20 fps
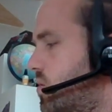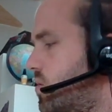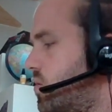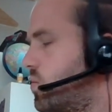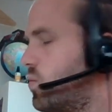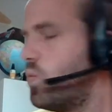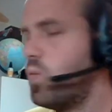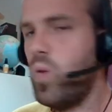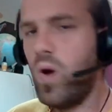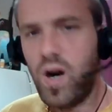
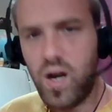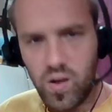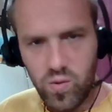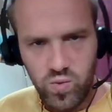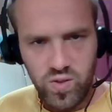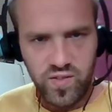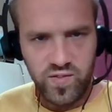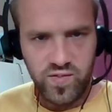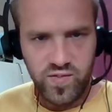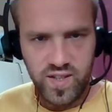why
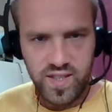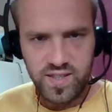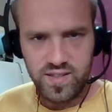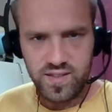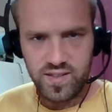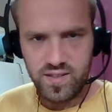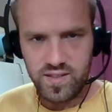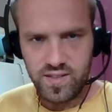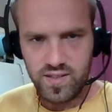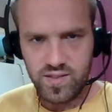we're
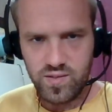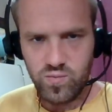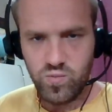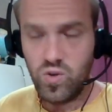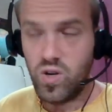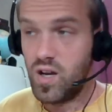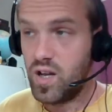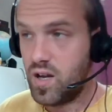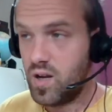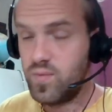facing this, and
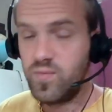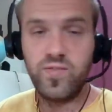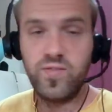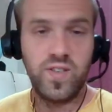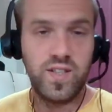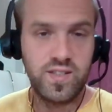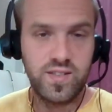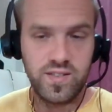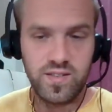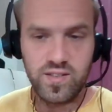why I'm
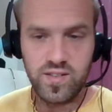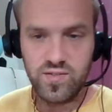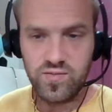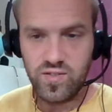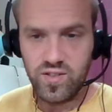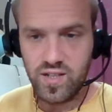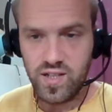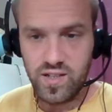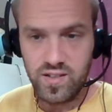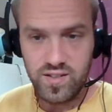facing this
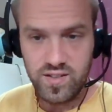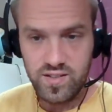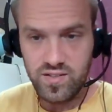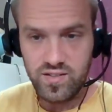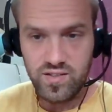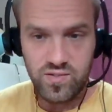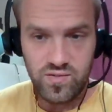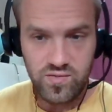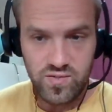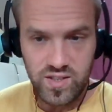right now, and this
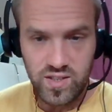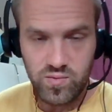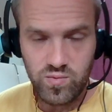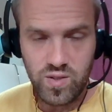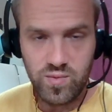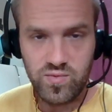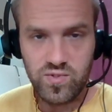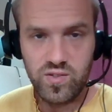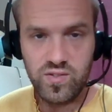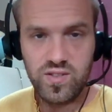is the reason why
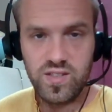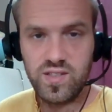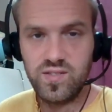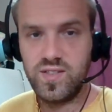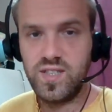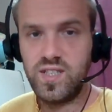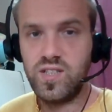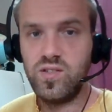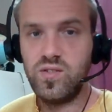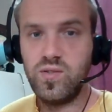I'm doing this
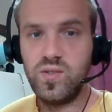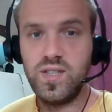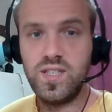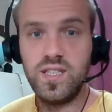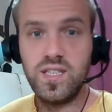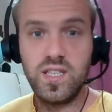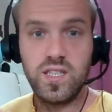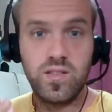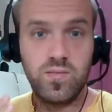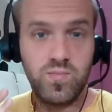video,
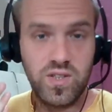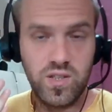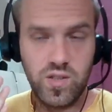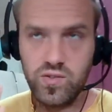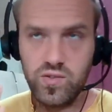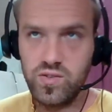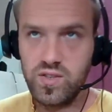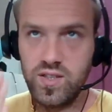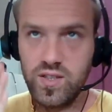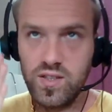is
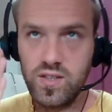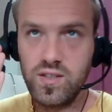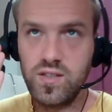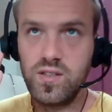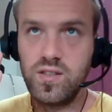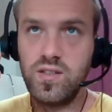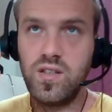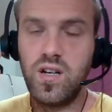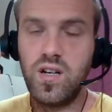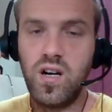because the
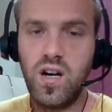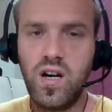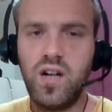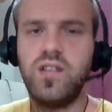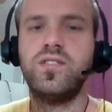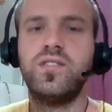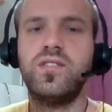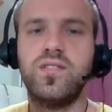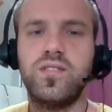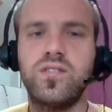
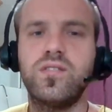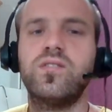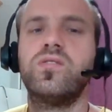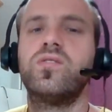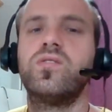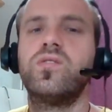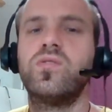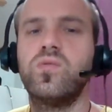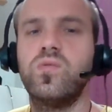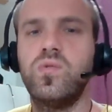answer
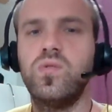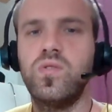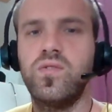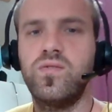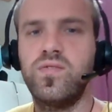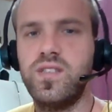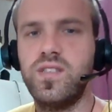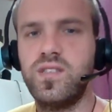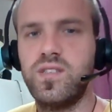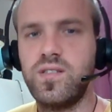to all of
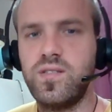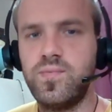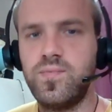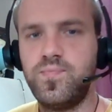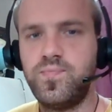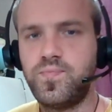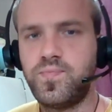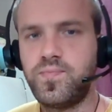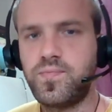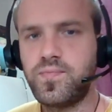this
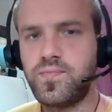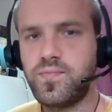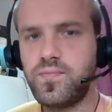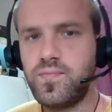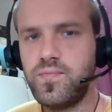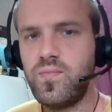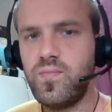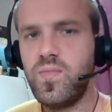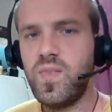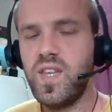
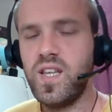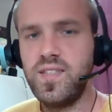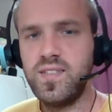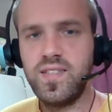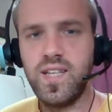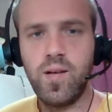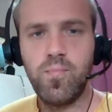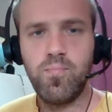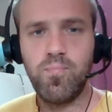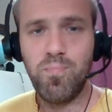is
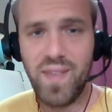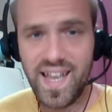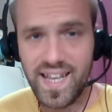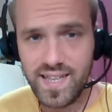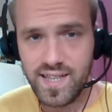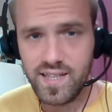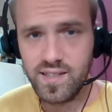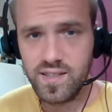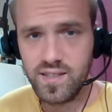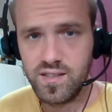that
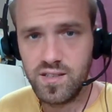men